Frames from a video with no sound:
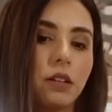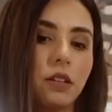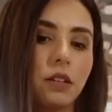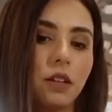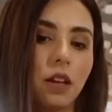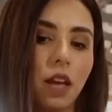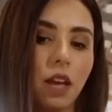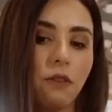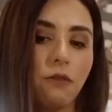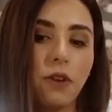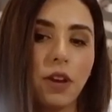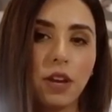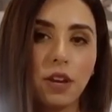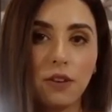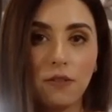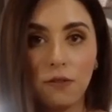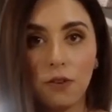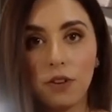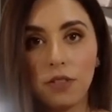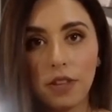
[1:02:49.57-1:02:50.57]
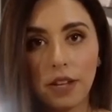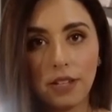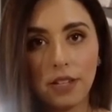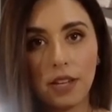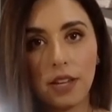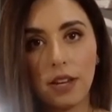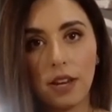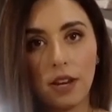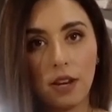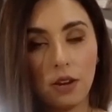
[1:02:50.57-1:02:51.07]
If I convert that to
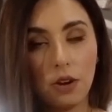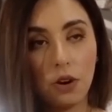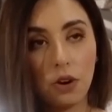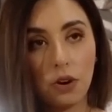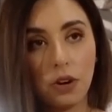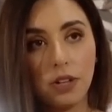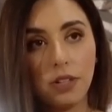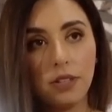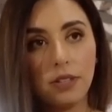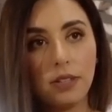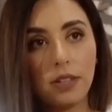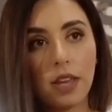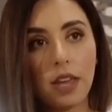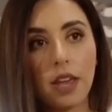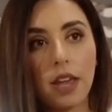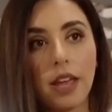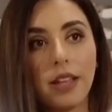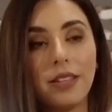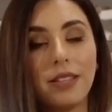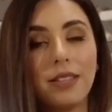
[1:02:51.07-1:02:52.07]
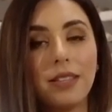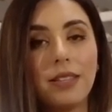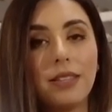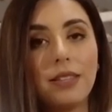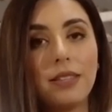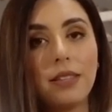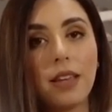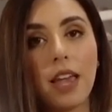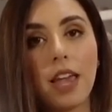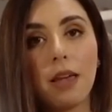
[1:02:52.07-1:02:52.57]
Canadian currency, it's the
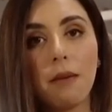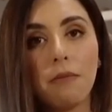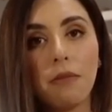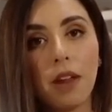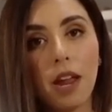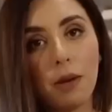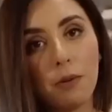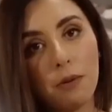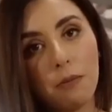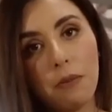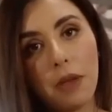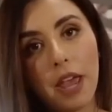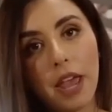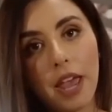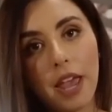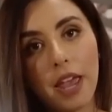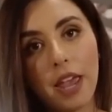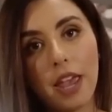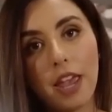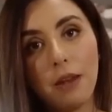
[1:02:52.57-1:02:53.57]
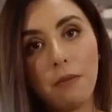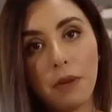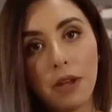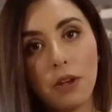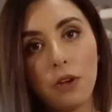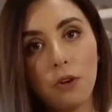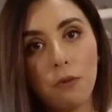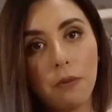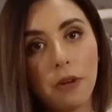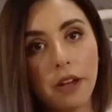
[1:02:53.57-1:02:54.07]
same that I would pay in my
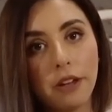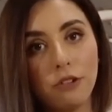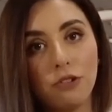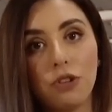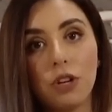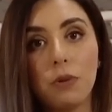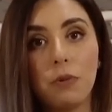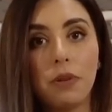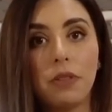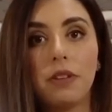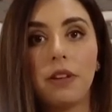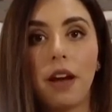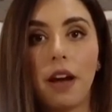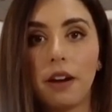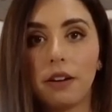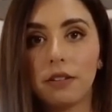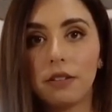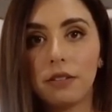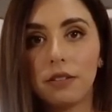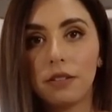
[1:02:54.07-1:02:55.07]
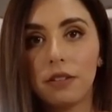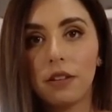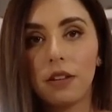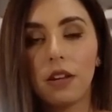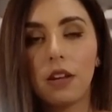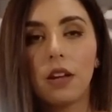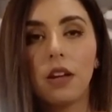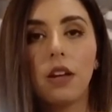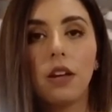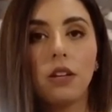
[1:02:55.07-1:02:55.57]
home country with tax.
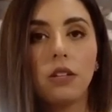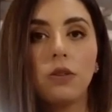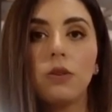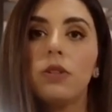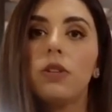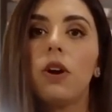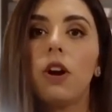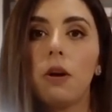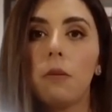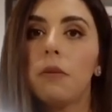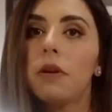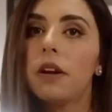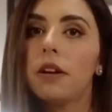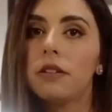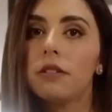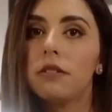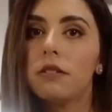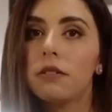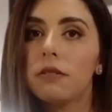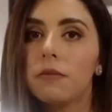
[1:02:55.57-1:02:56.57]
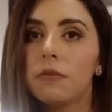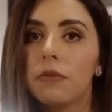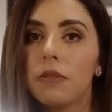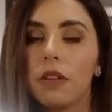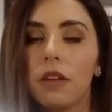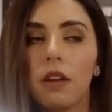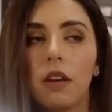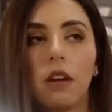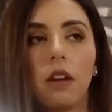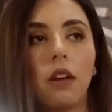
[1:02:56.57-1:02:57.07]
So it's harmonized.
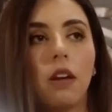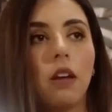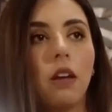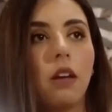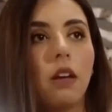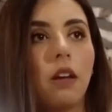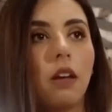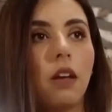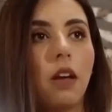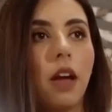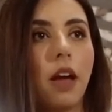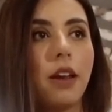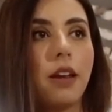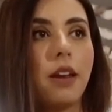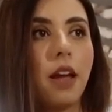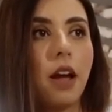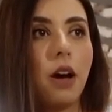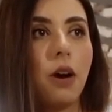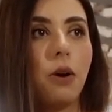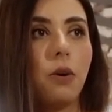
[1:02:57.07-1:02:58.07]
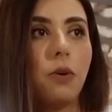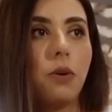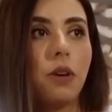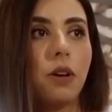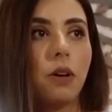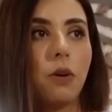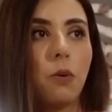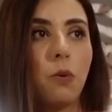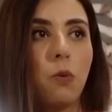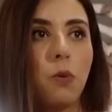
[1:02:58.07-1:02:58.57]

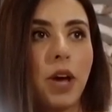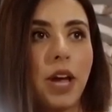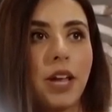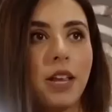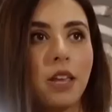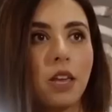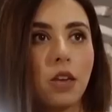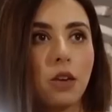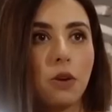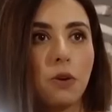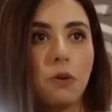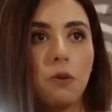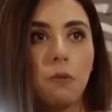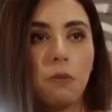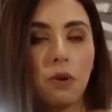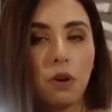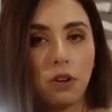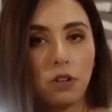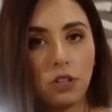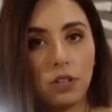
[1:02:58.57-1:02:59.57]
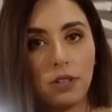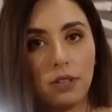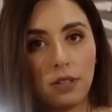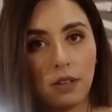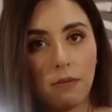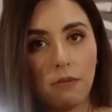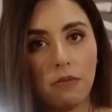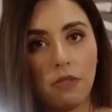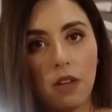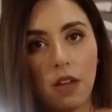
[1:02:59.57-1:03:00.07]
Now, when you purchase
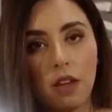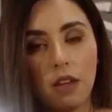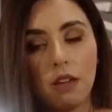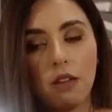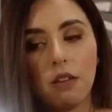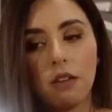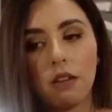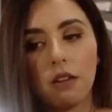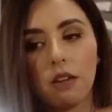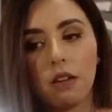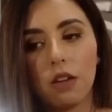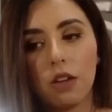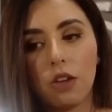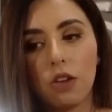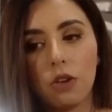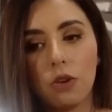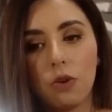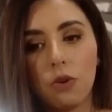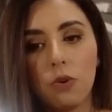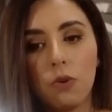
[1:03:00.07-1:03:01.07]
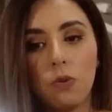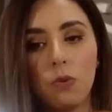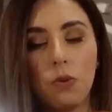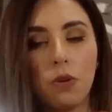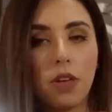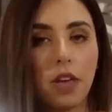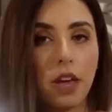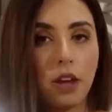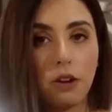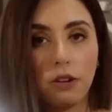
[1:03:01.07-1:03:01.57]
something, you
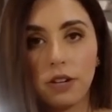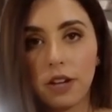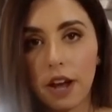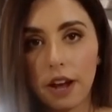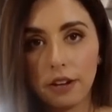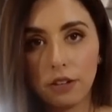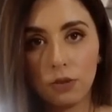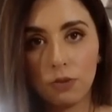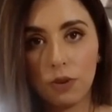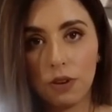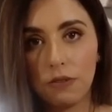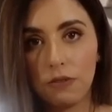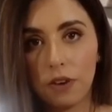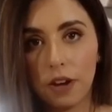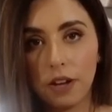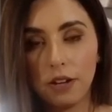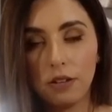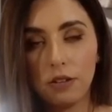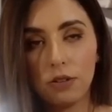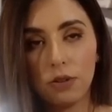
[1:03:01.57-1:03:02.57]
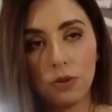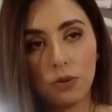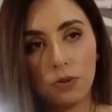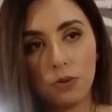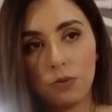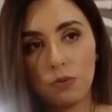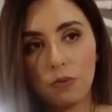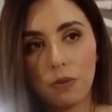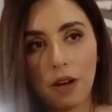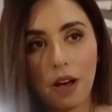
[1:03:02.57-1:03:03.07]
will get your tax refund.
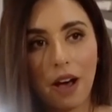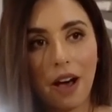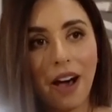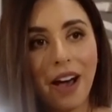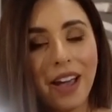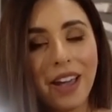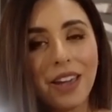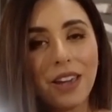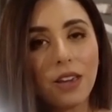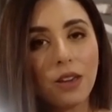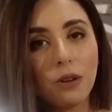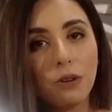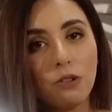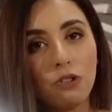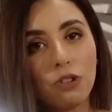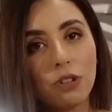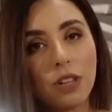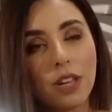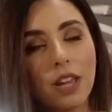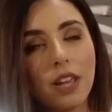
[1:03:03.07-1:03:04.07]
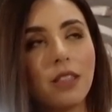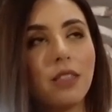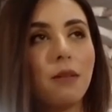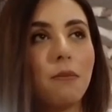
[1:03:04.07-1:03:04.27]
So I usually in the